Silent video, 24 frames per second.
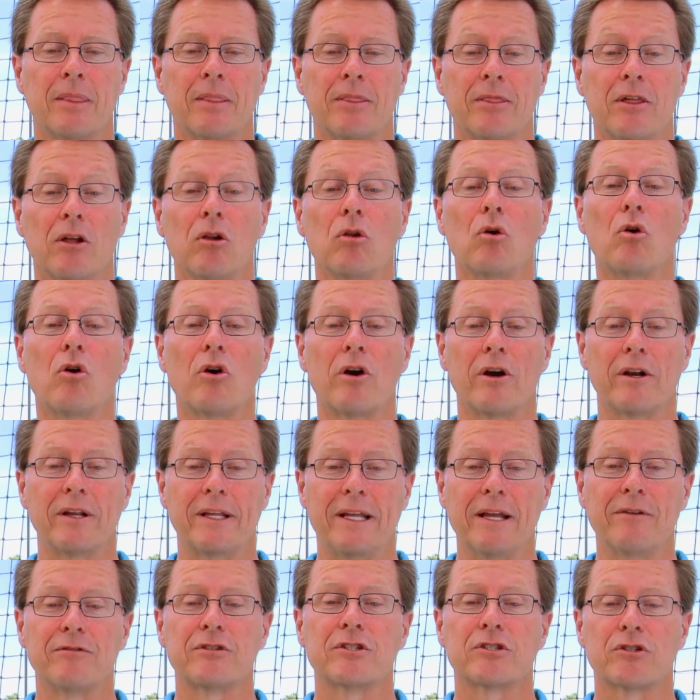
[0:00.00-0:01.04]
The Lord
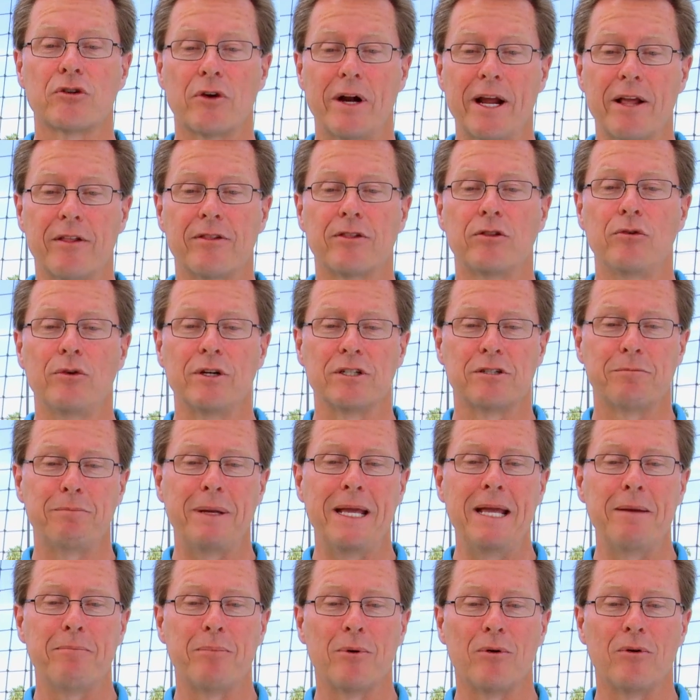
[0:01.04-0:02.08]
gives strength to His
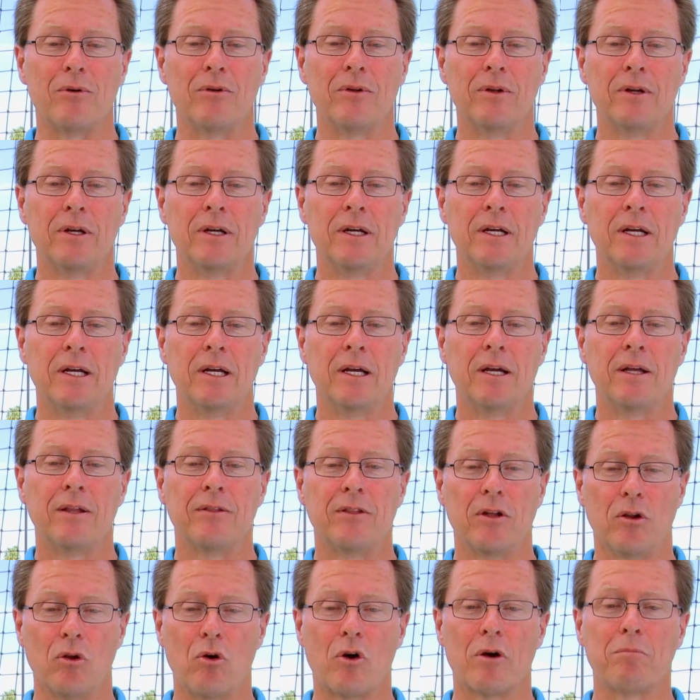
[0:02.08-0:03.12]
people.
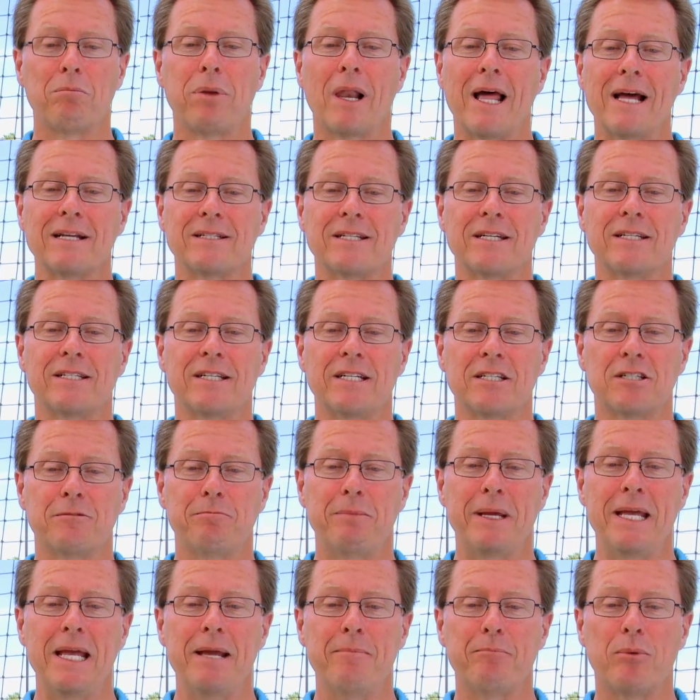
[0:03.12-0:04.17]
The Lord blesses His
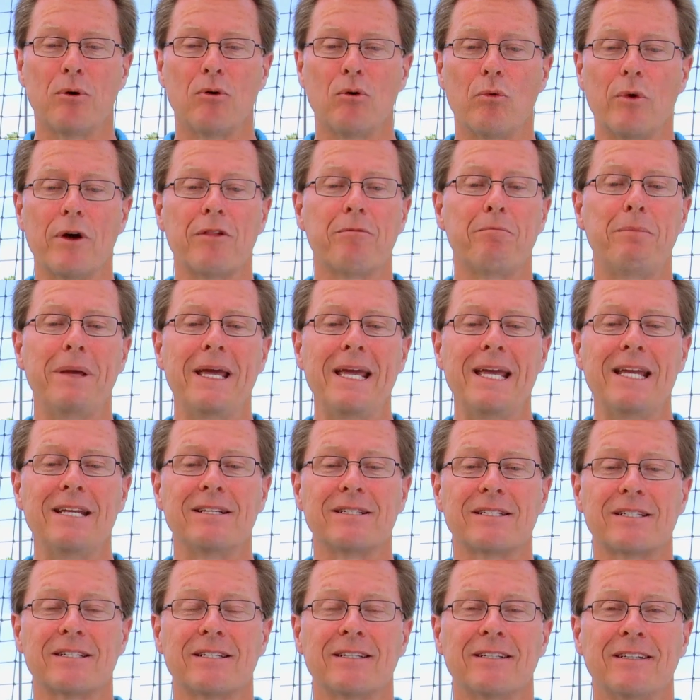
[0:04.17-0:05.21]
people with
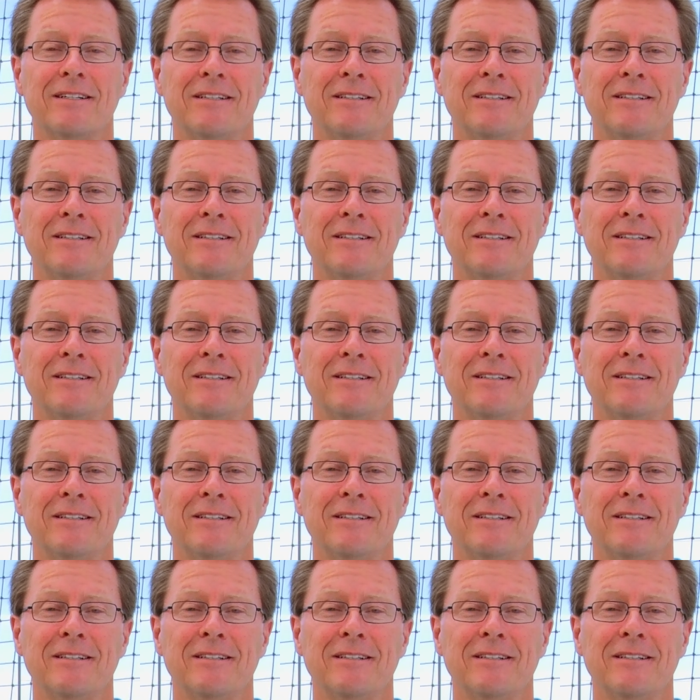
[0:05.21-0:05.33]
peace."